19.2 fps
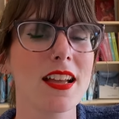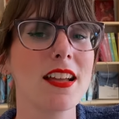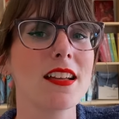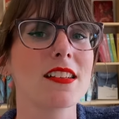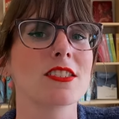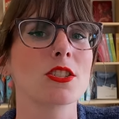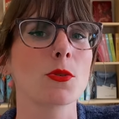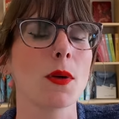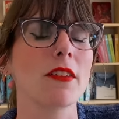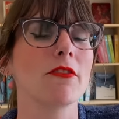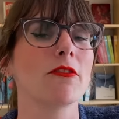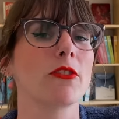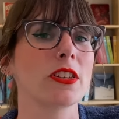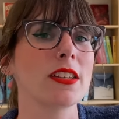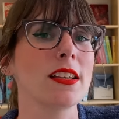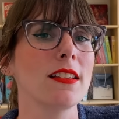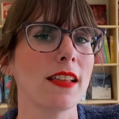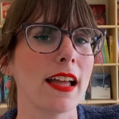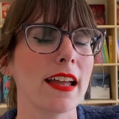So I
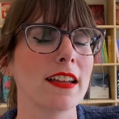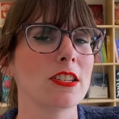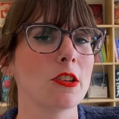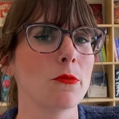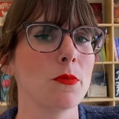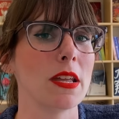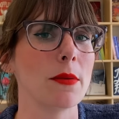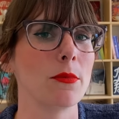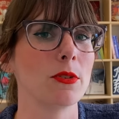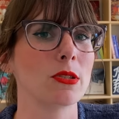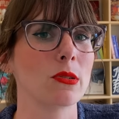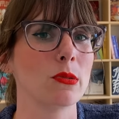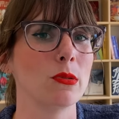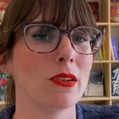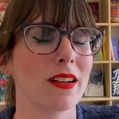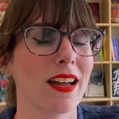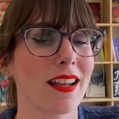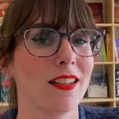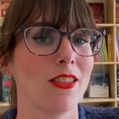really like to be able to
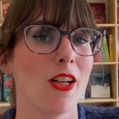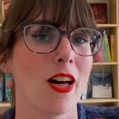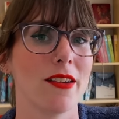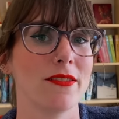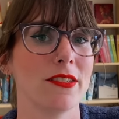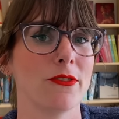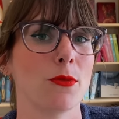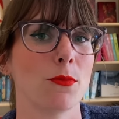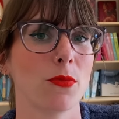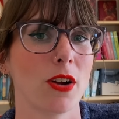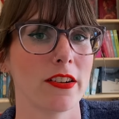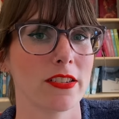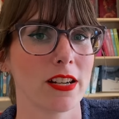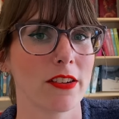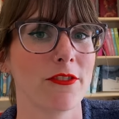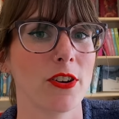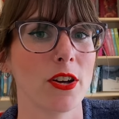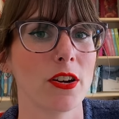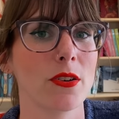look at a lot of different project
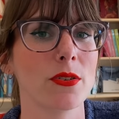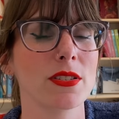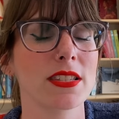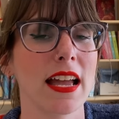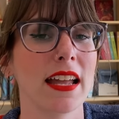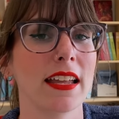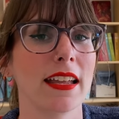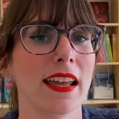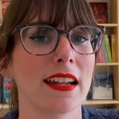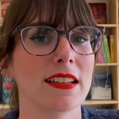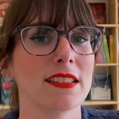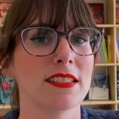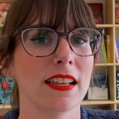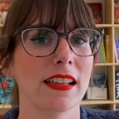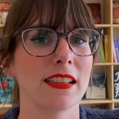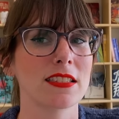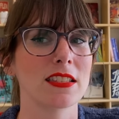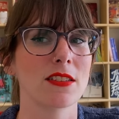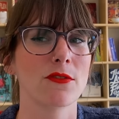photos and get a
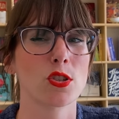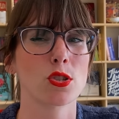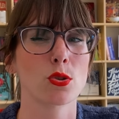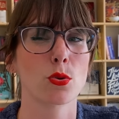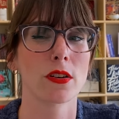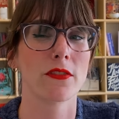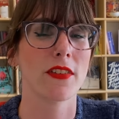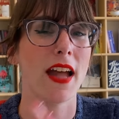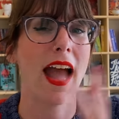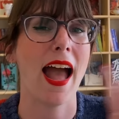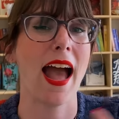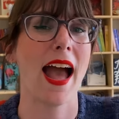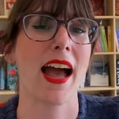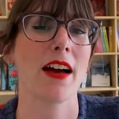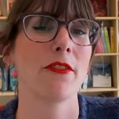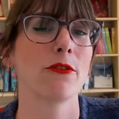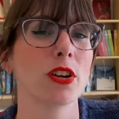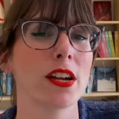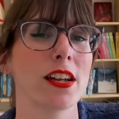sense of the sort of
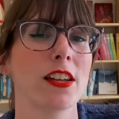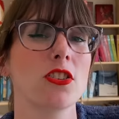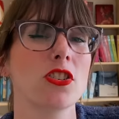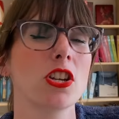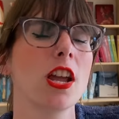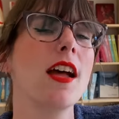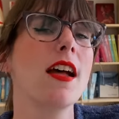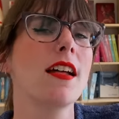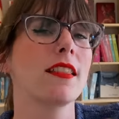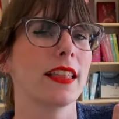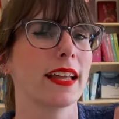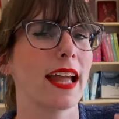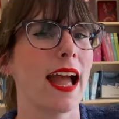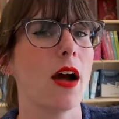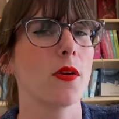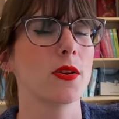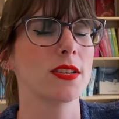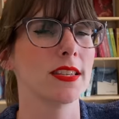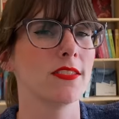average, like
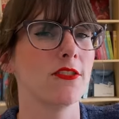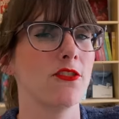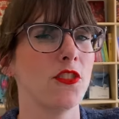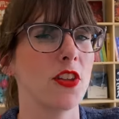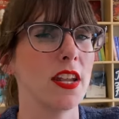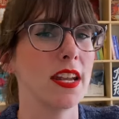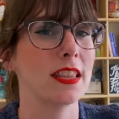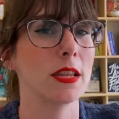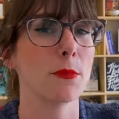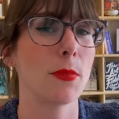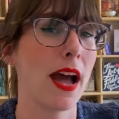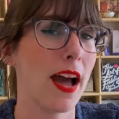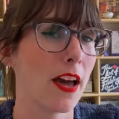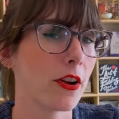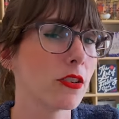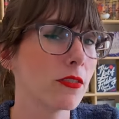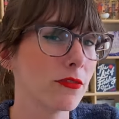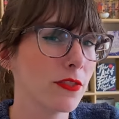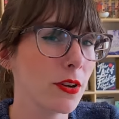how does it fit in the
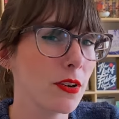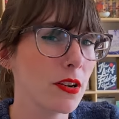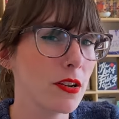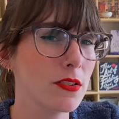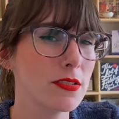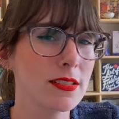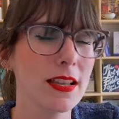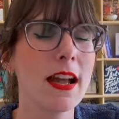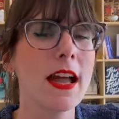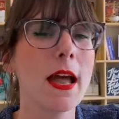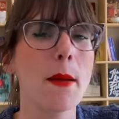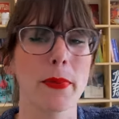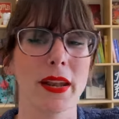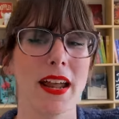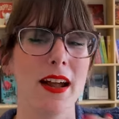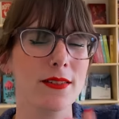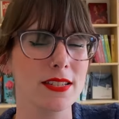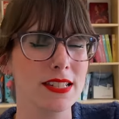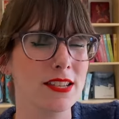pattern photos, but
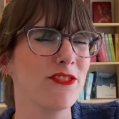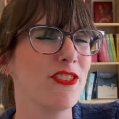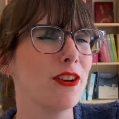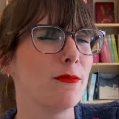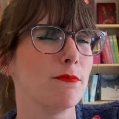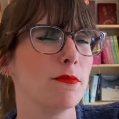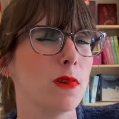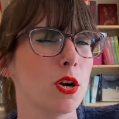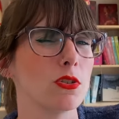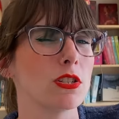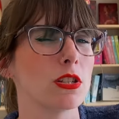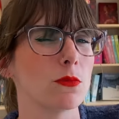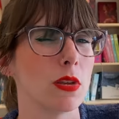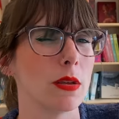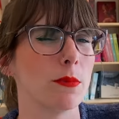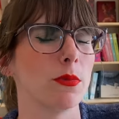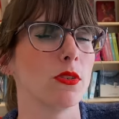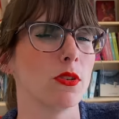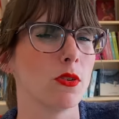how does it fit most
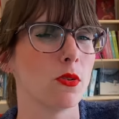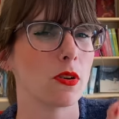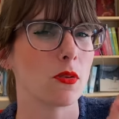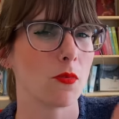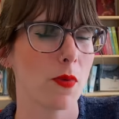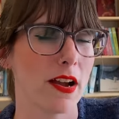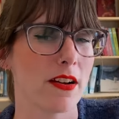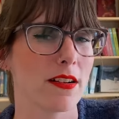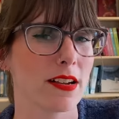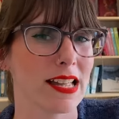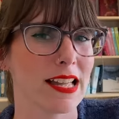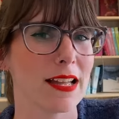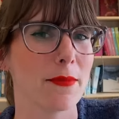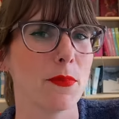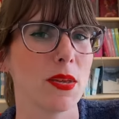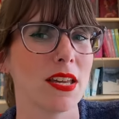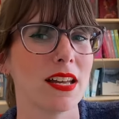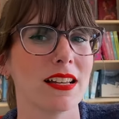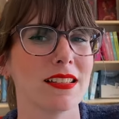people who are wearing it?
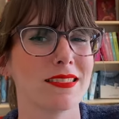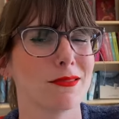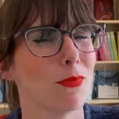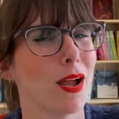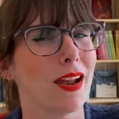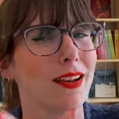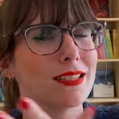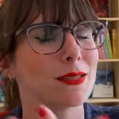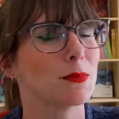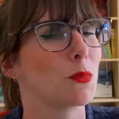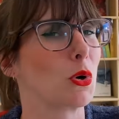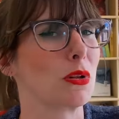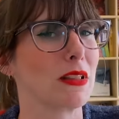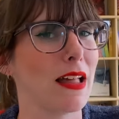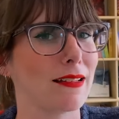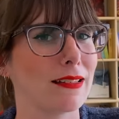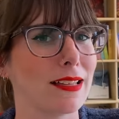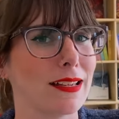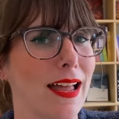Because mine is more
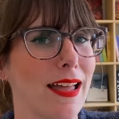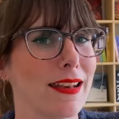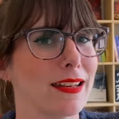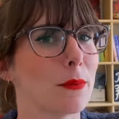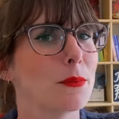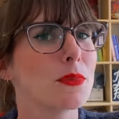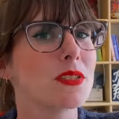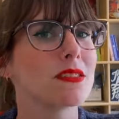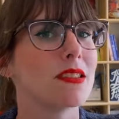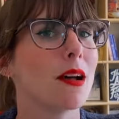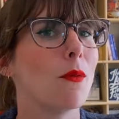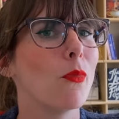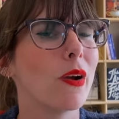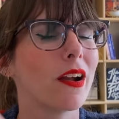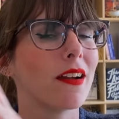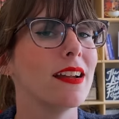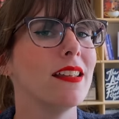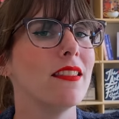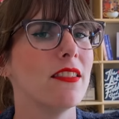likely to end up
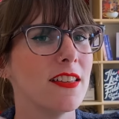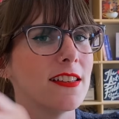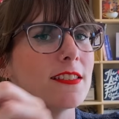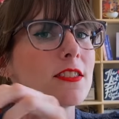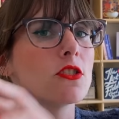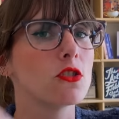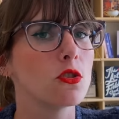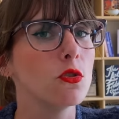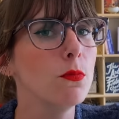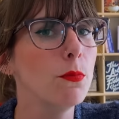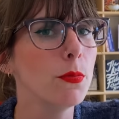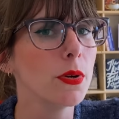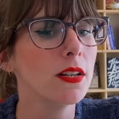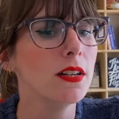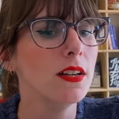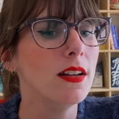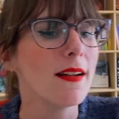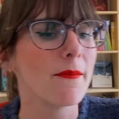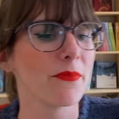somewhere in this soup
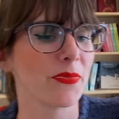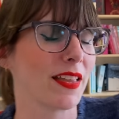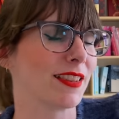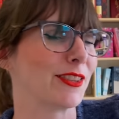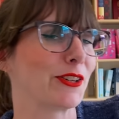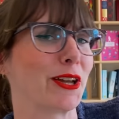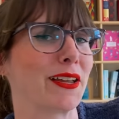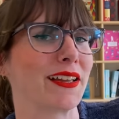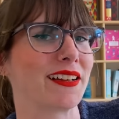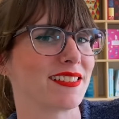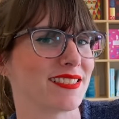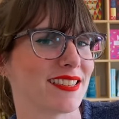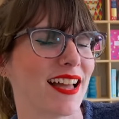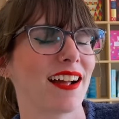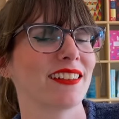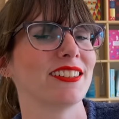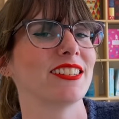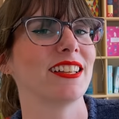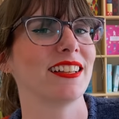than looking
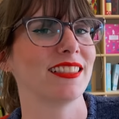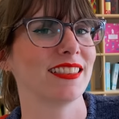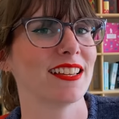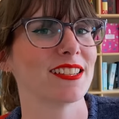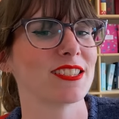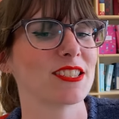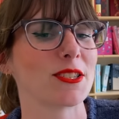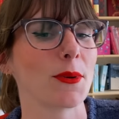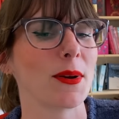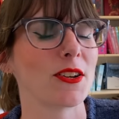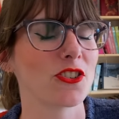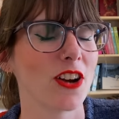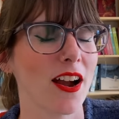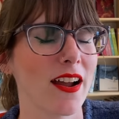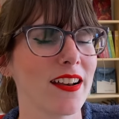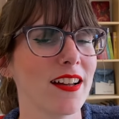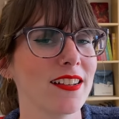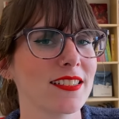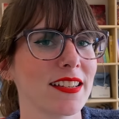exactly like this. So I try
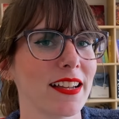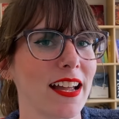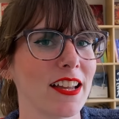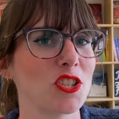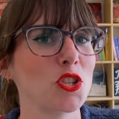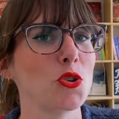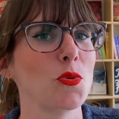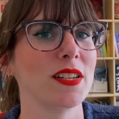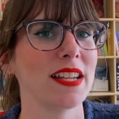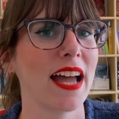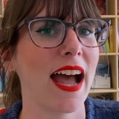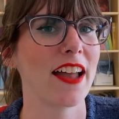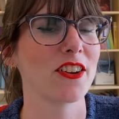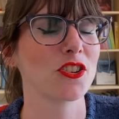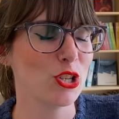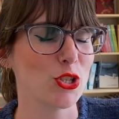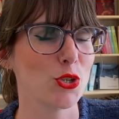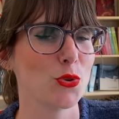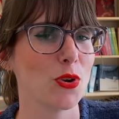not to get too
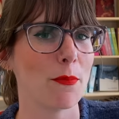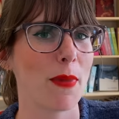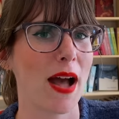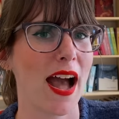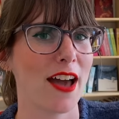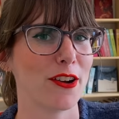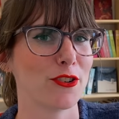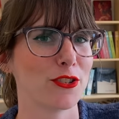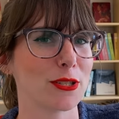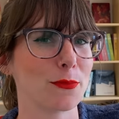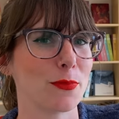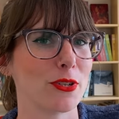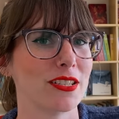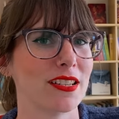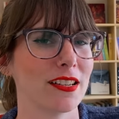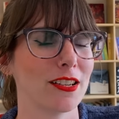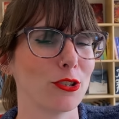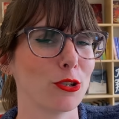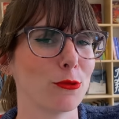attached to a pattern's
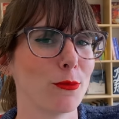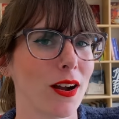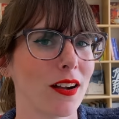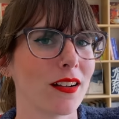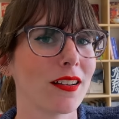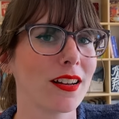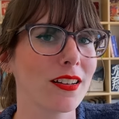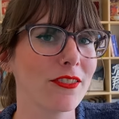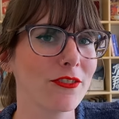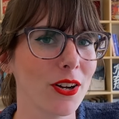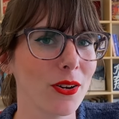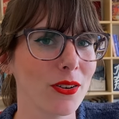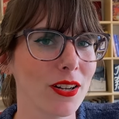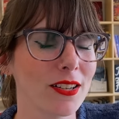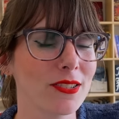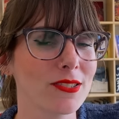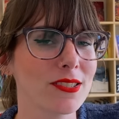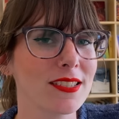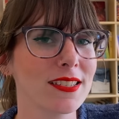particular marketing
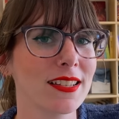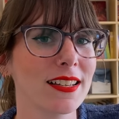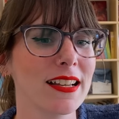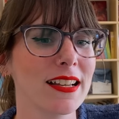photos,